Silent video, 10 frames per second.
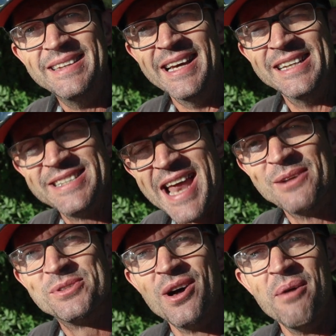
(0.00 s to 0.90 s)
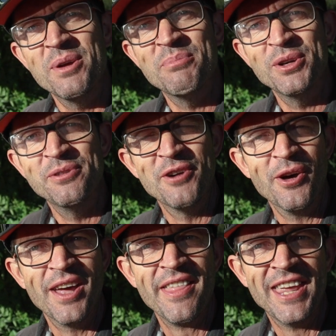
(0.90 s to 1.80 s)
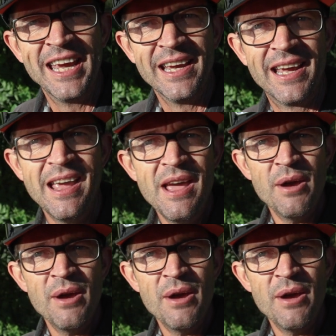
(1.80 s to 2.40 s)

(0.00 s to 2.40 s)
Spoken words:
that it's now time to move on, I think.